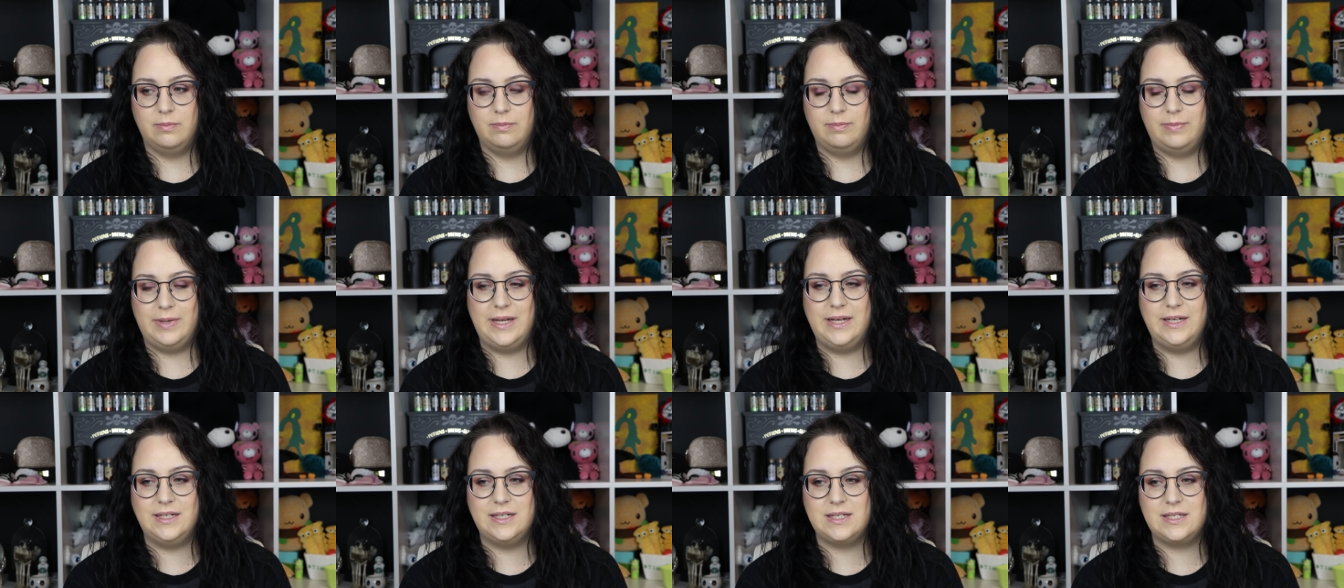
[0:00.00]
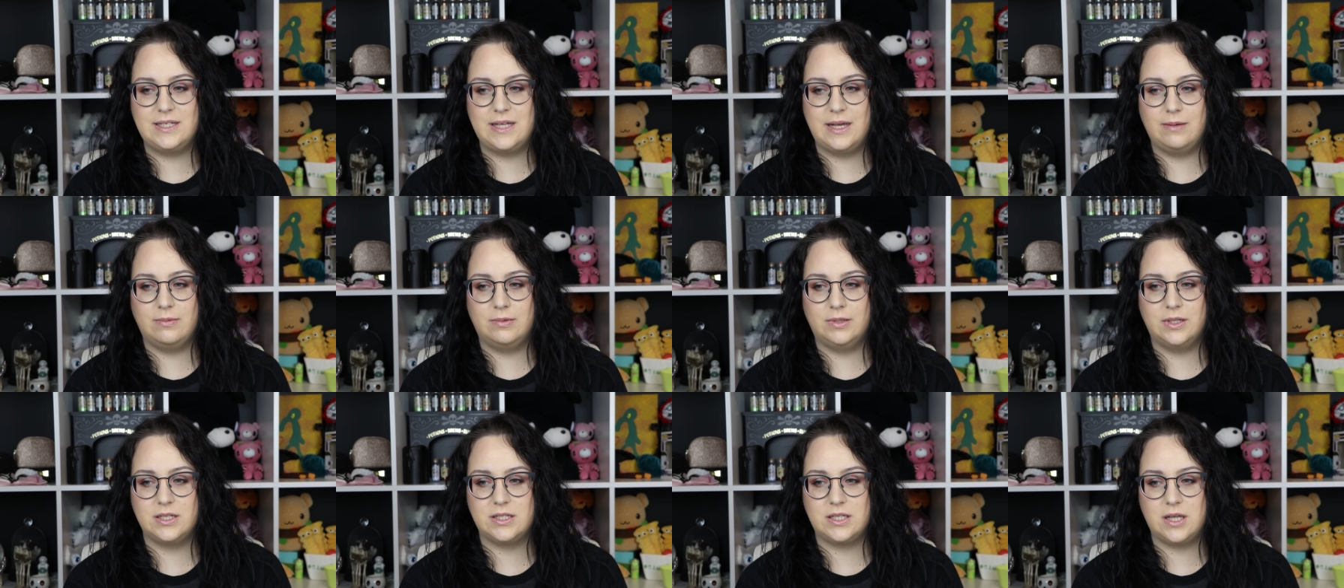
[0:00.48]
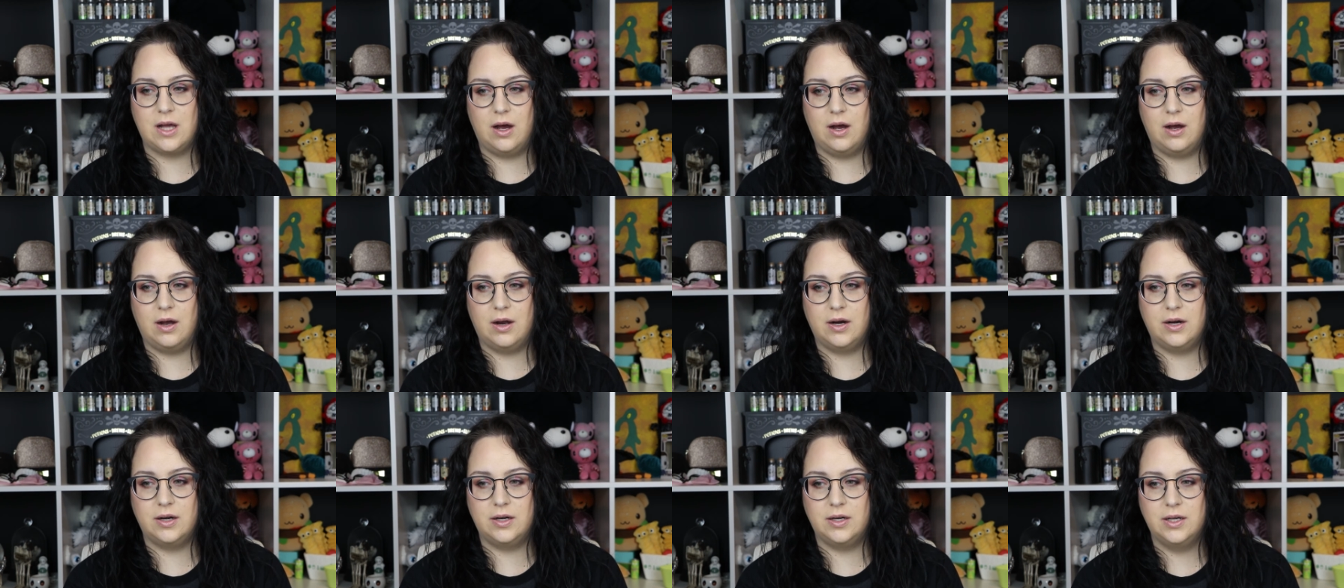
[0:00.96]
being disabled is
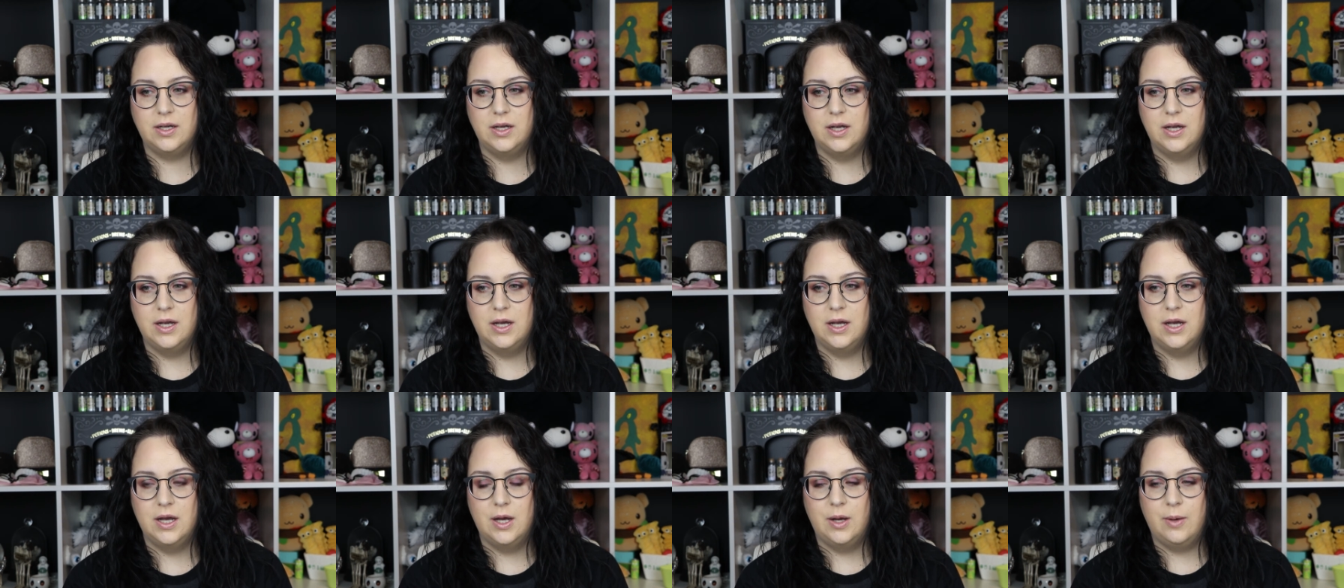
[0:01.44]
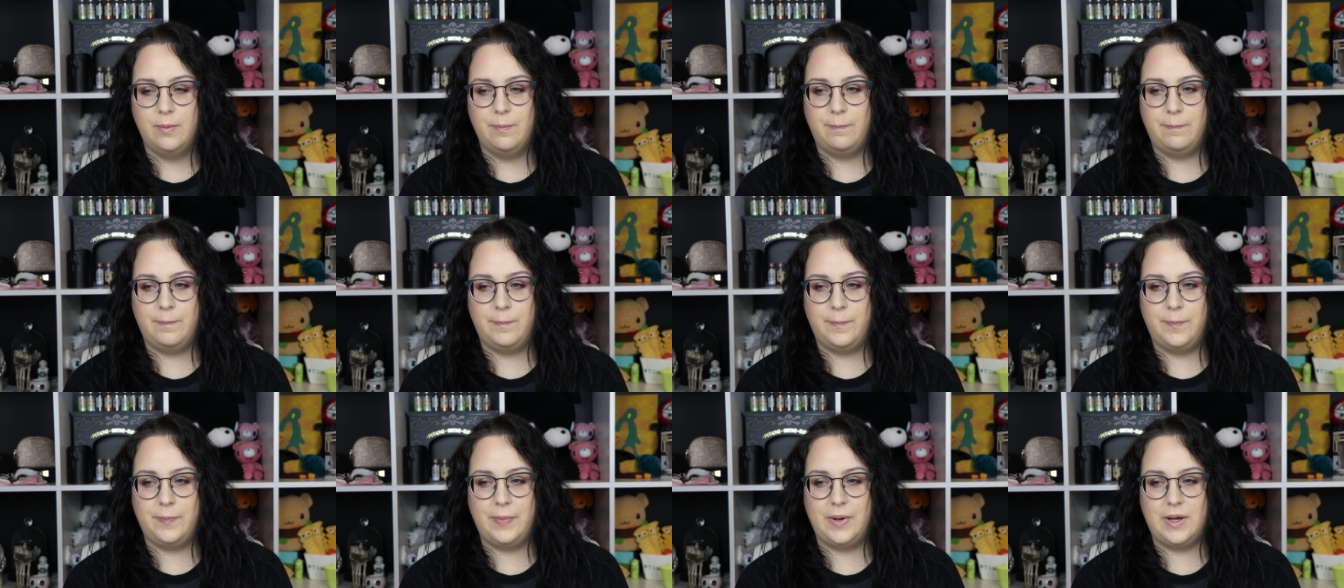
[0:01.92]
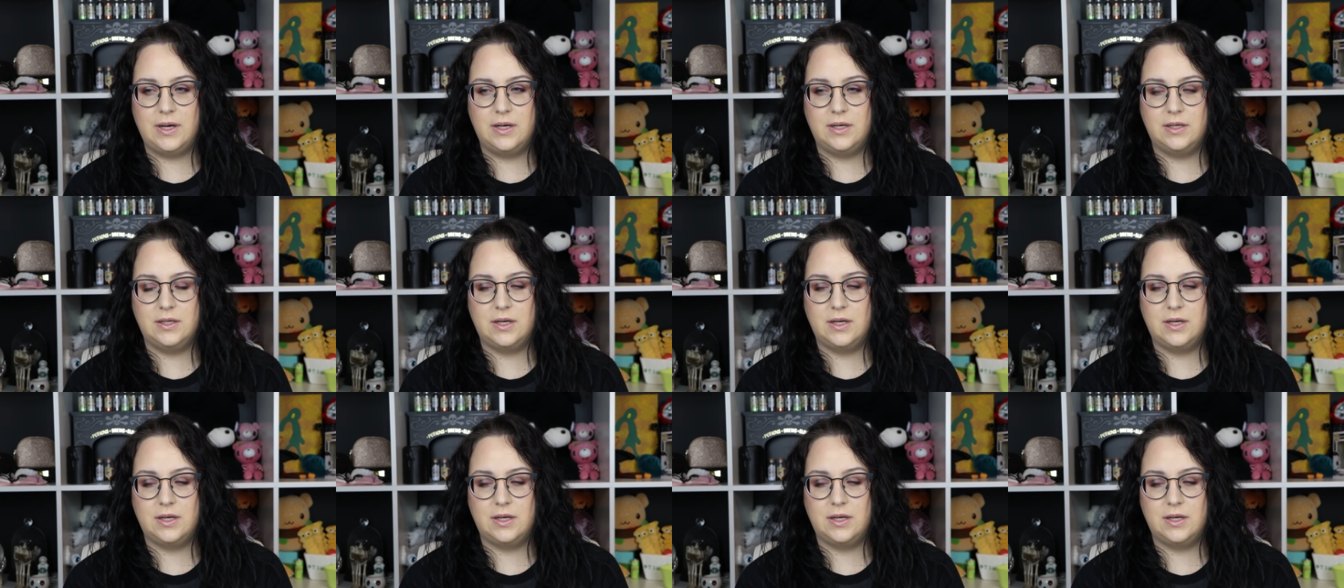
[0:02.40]
hard, but